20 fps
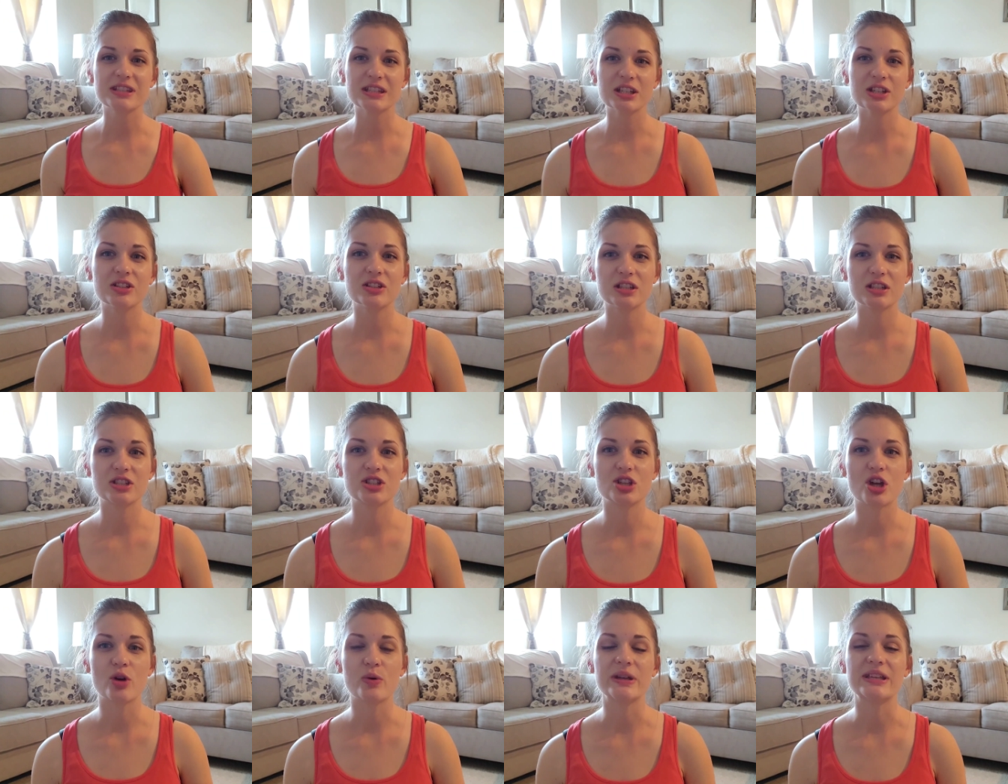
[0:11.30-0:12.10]
thing you need
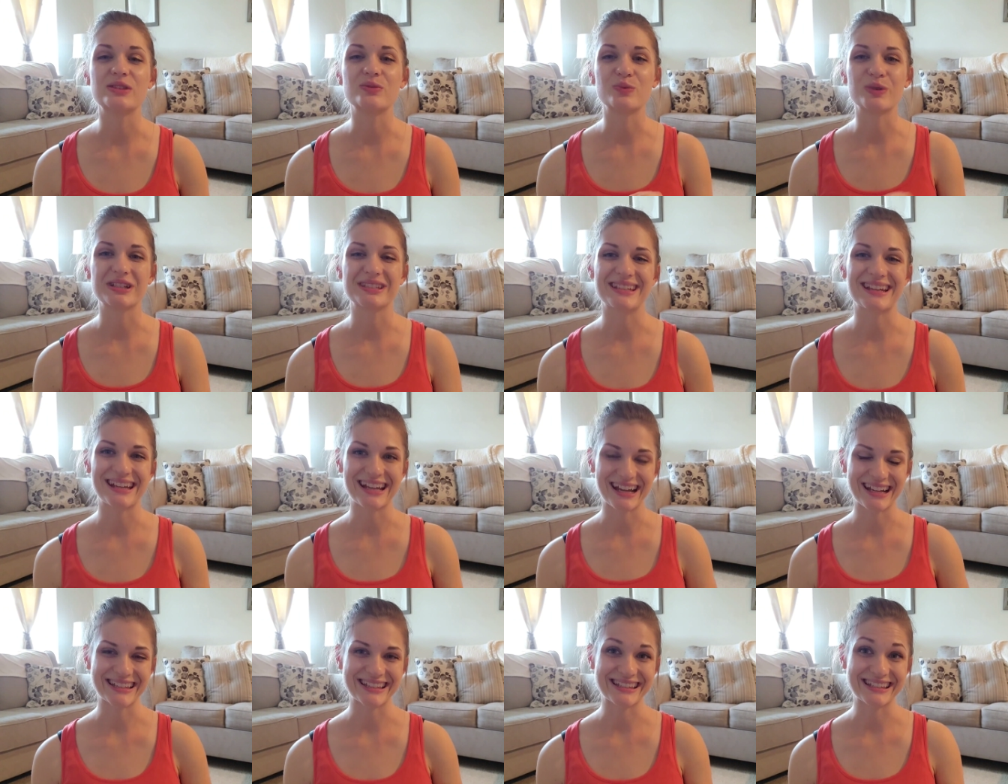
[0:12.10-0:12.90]
to know is what
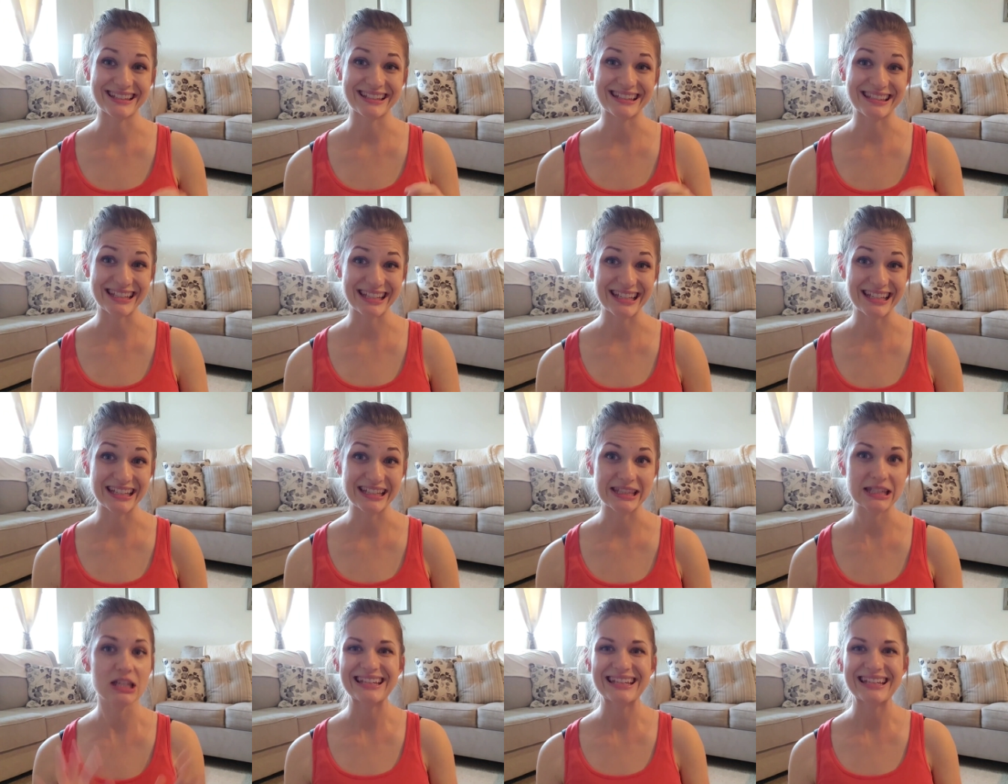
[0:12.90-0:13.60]
diastasis is.